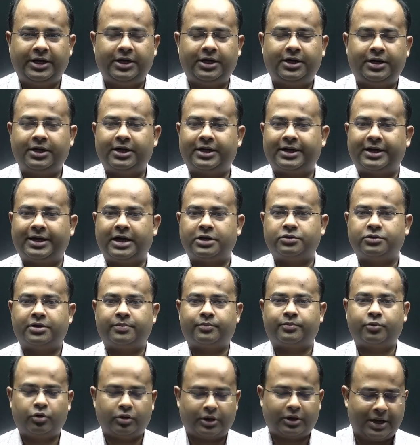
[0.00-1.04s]
undergraduate
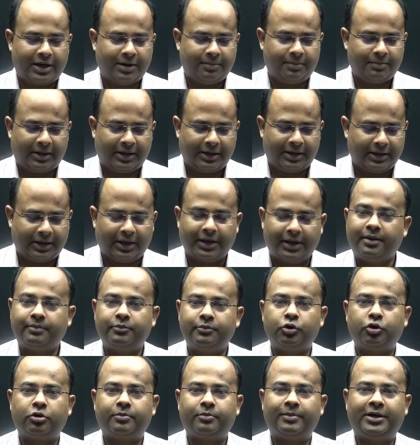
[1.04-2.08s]
program and I am
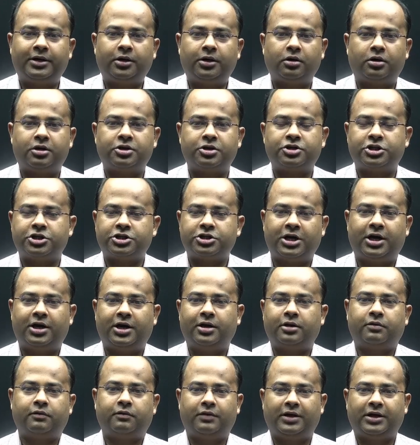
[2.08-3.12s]
your mentor
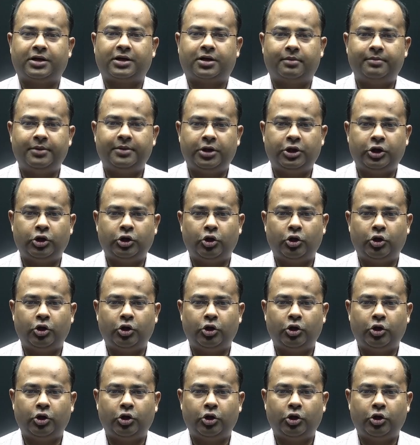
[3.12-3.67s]
Shashank welcoming